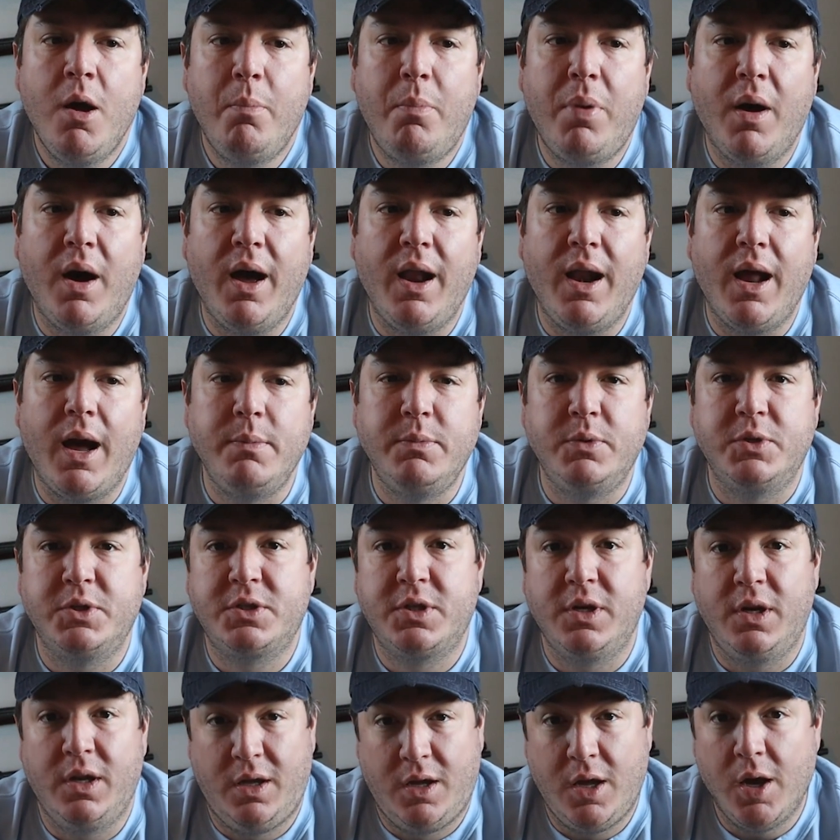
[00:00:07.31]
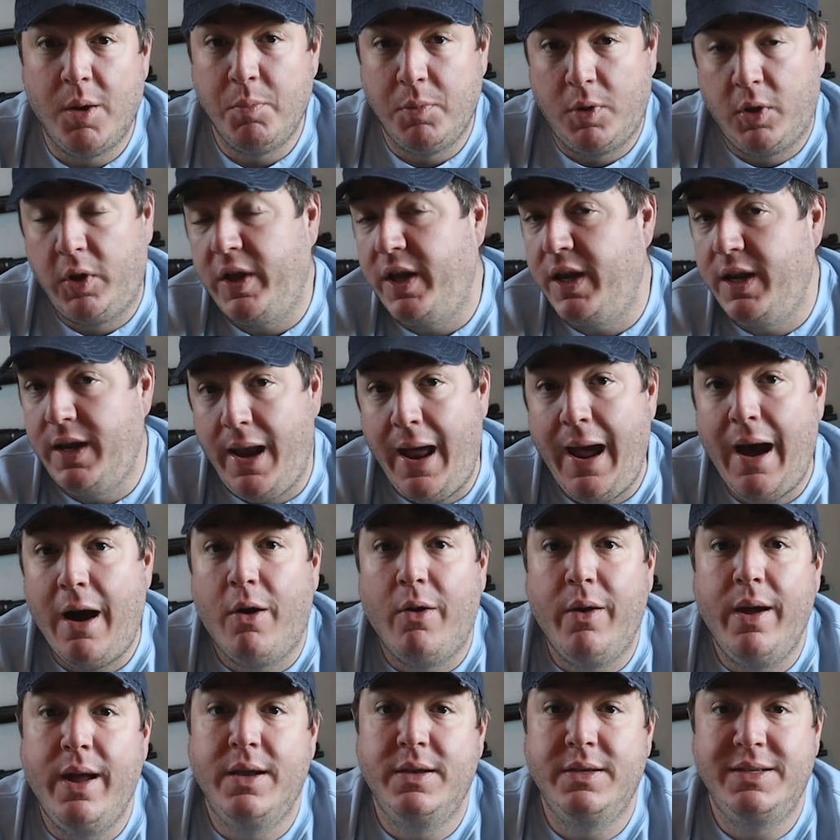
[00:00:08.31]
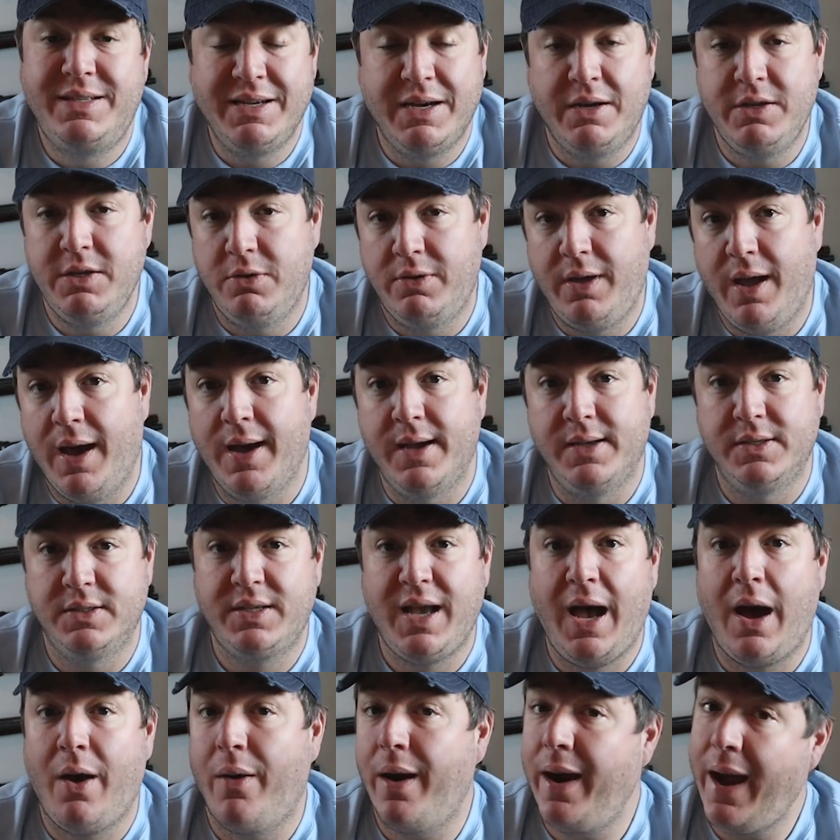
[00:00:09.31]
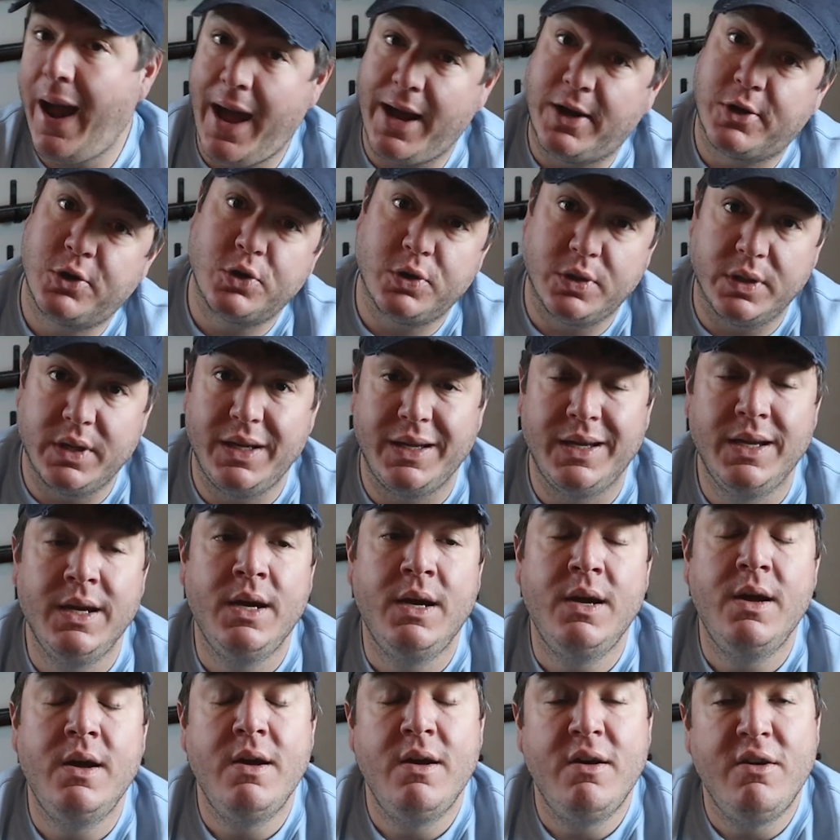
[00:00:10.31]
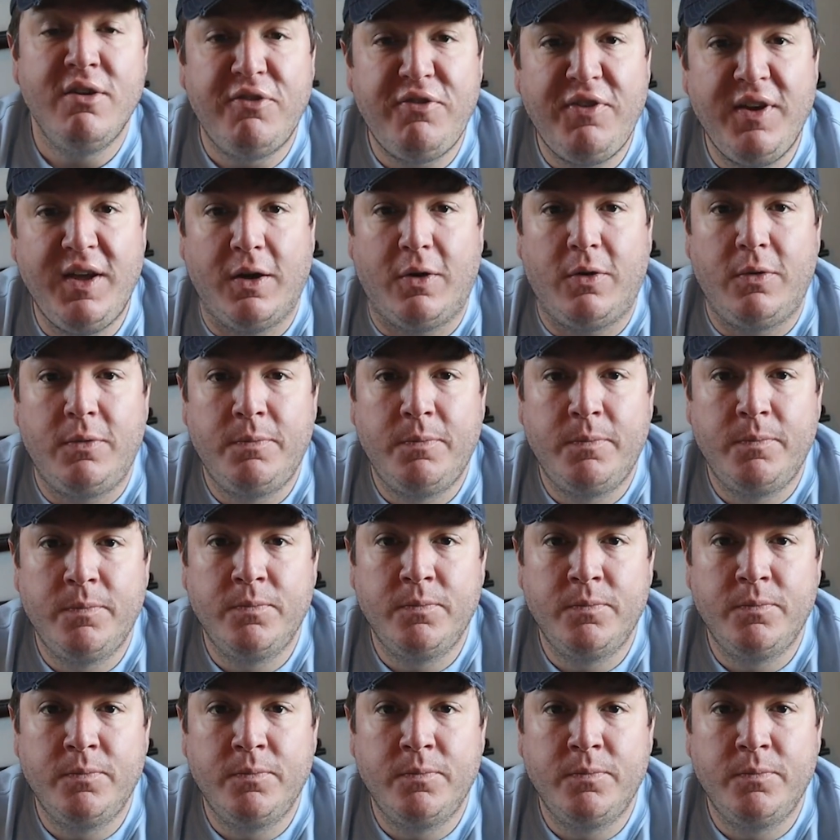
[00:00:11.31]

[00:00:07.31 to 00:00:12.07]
but I'm just gonna come clean now and tell you guys how I actually feel.